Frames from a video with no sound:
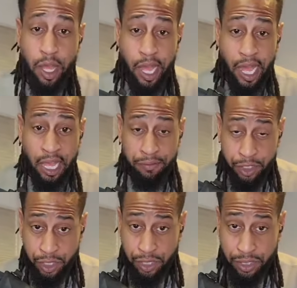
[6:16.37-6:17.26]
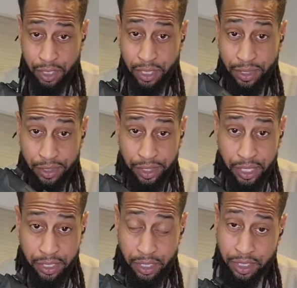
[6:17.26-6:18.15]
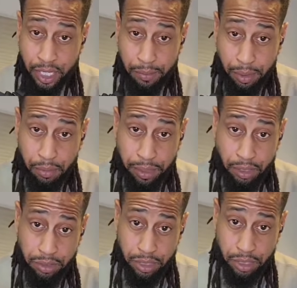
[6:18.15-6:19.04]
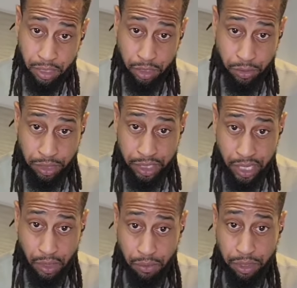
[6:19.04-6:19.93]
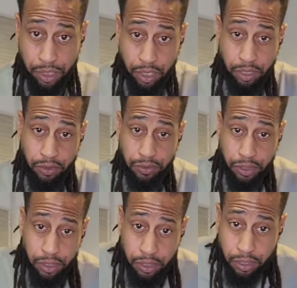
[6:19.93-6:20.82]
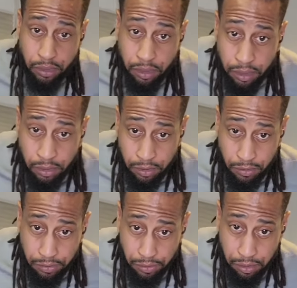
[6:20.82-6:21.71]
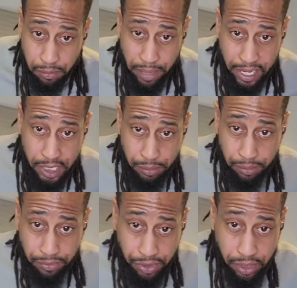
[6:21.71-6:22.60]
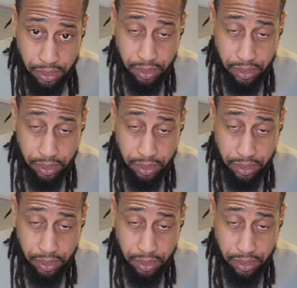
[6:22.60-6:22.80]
I've adjusted this Tempo belt into a downward curve for maximum fit.